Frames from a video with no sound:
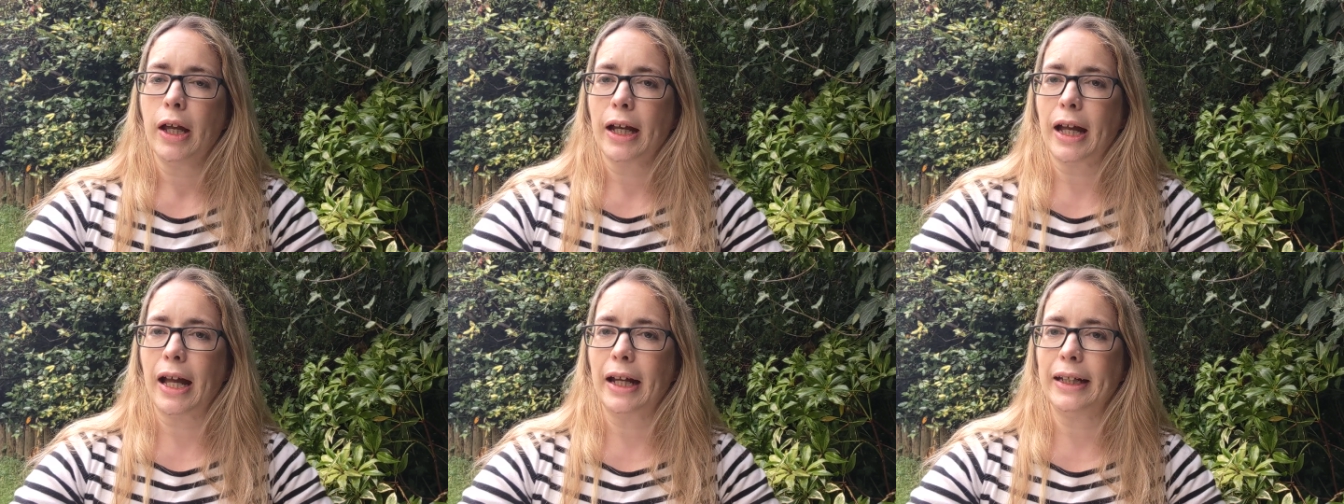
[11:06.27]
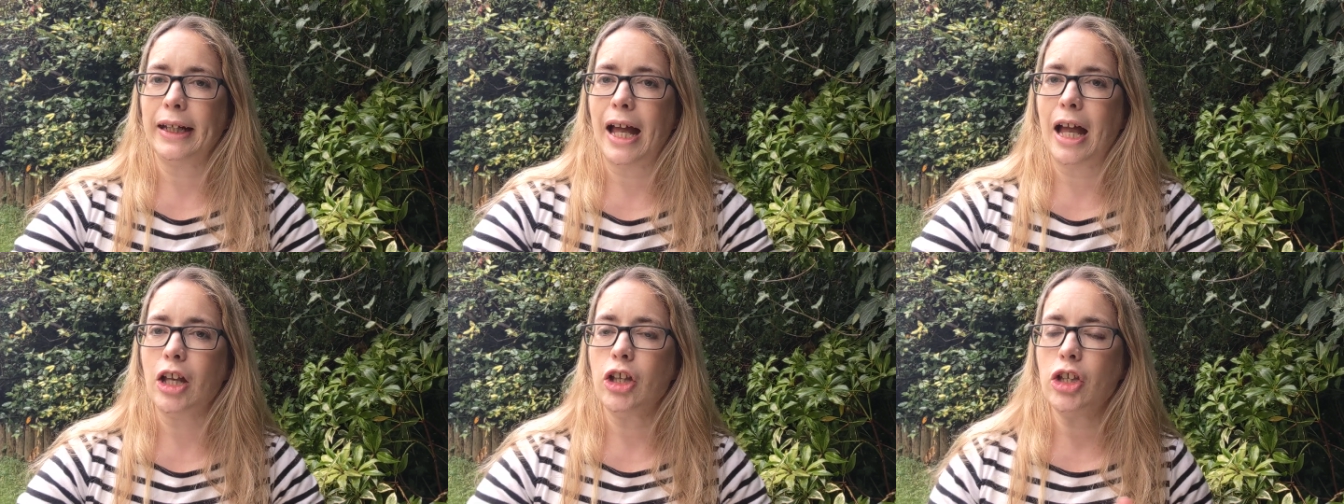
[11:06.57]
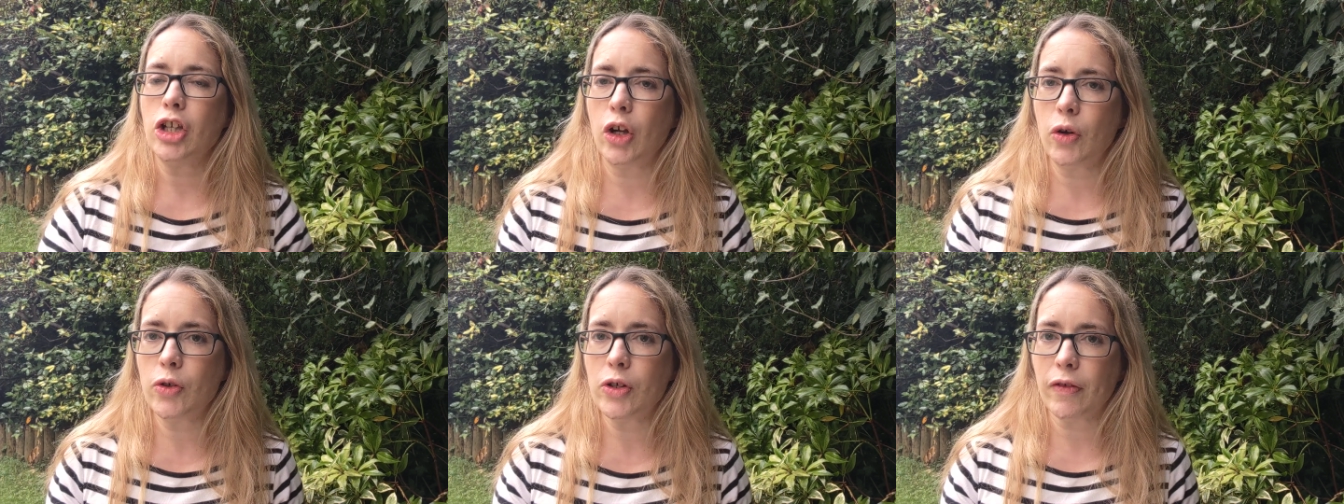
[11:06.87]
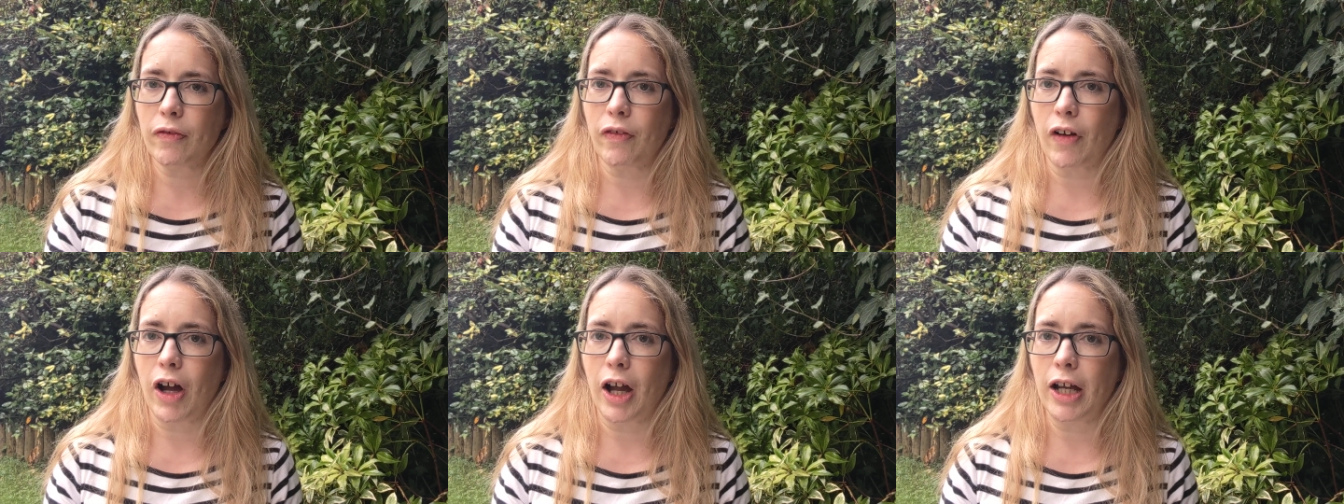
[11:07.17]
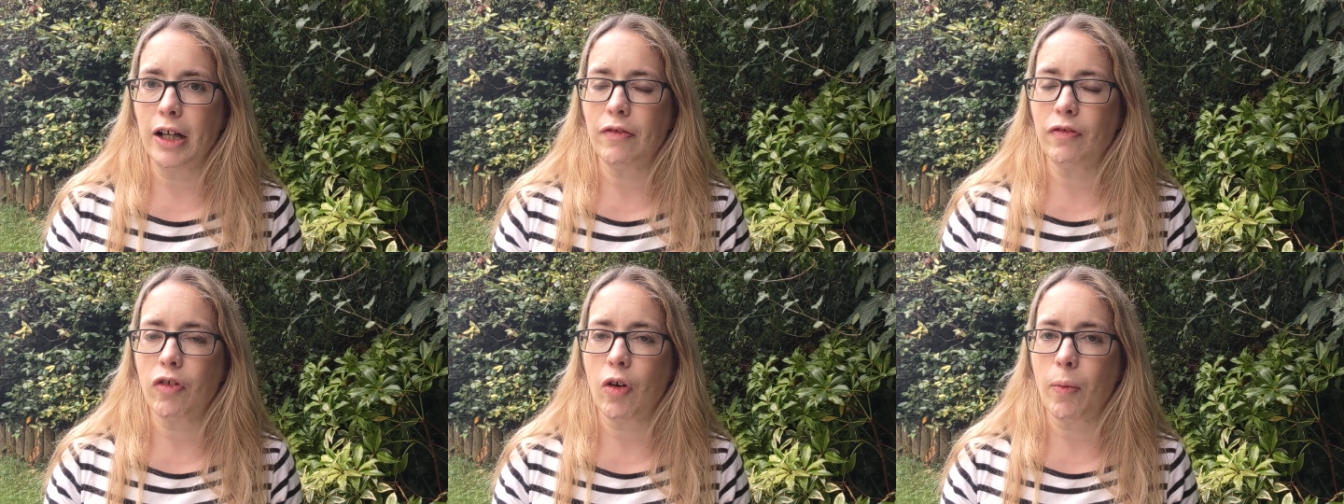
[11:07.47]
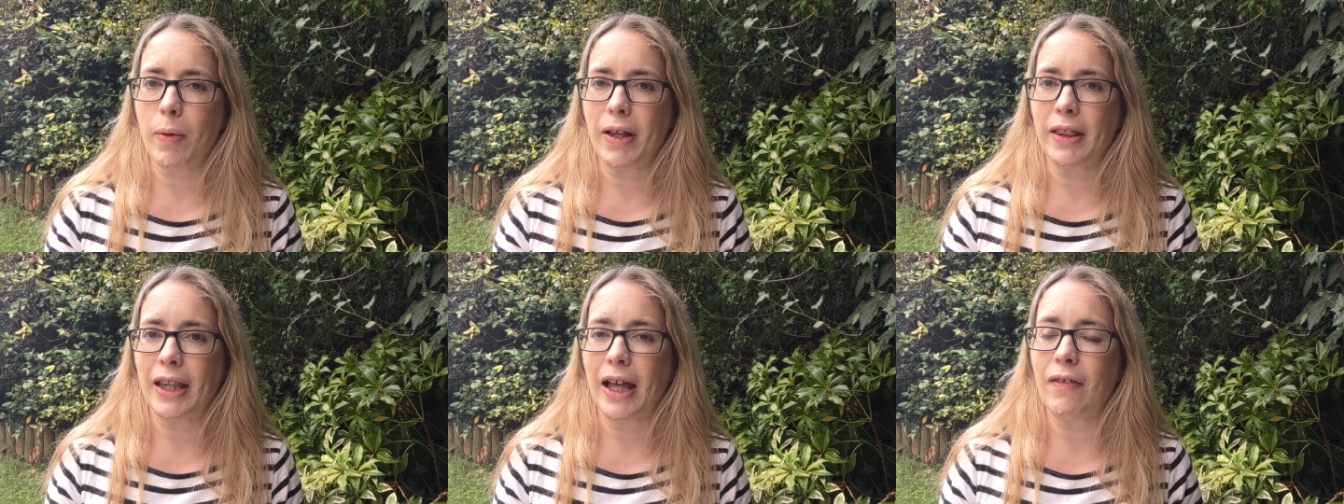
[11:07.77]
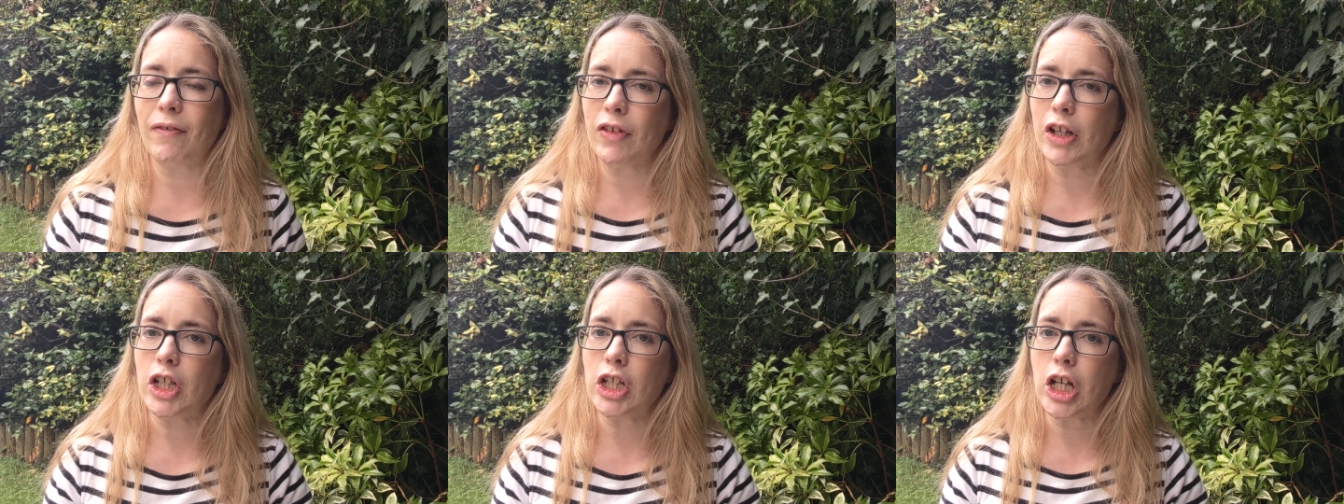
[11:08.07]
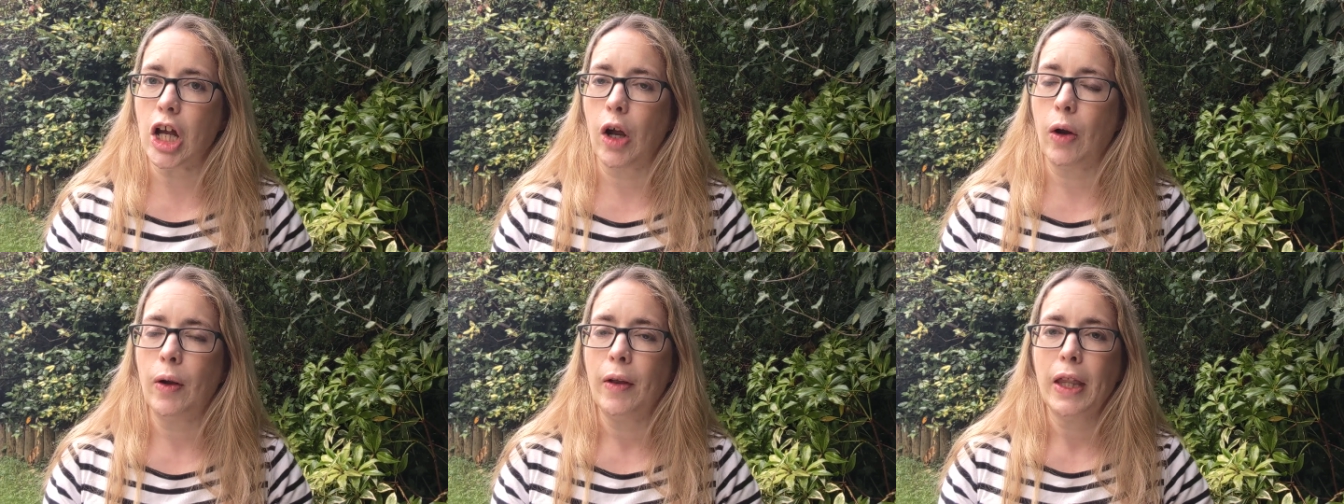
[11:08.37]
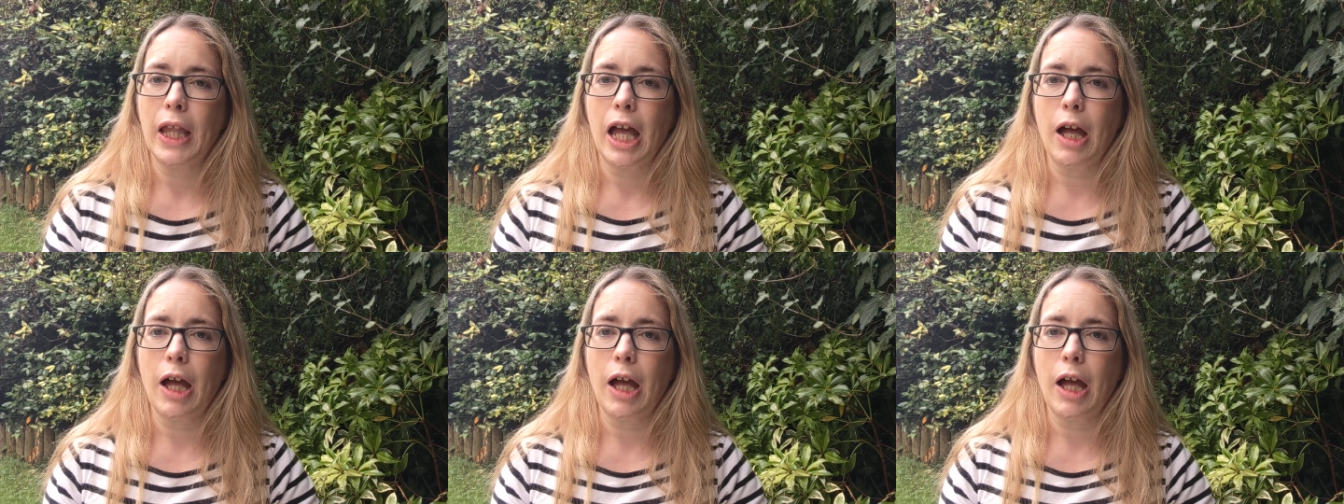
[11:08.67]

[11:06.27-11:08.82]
can get notified for when that video